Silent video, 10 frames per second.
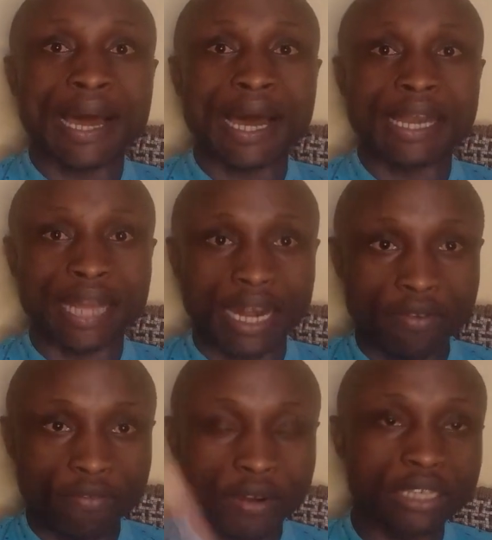and
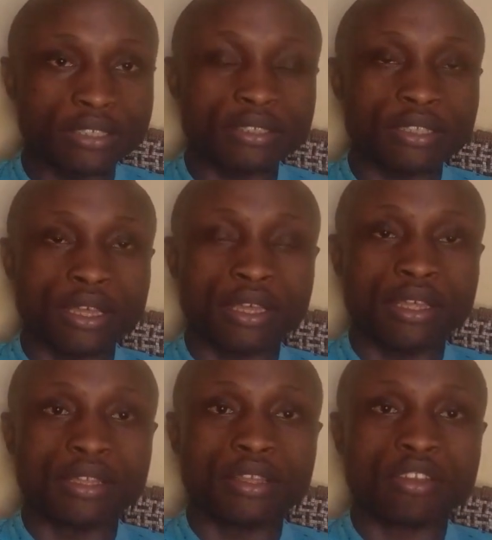advise the,
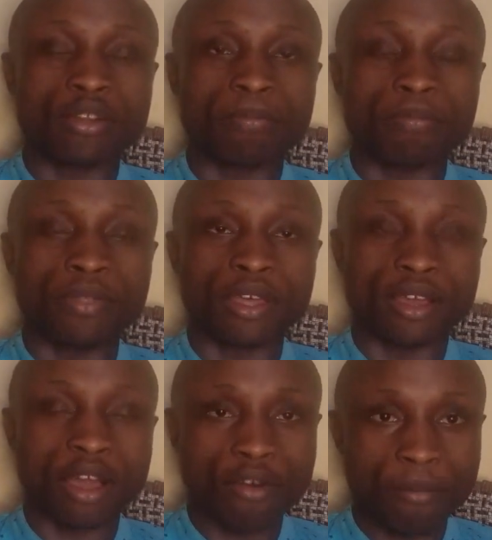uh, this, the
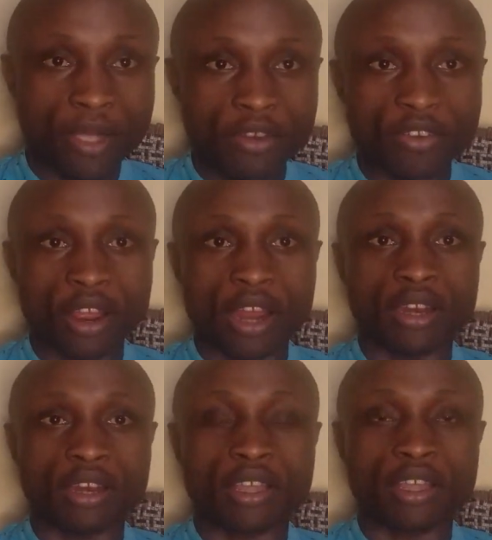government
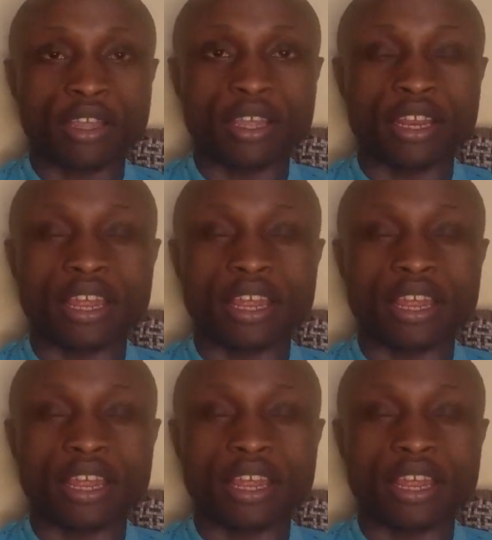and the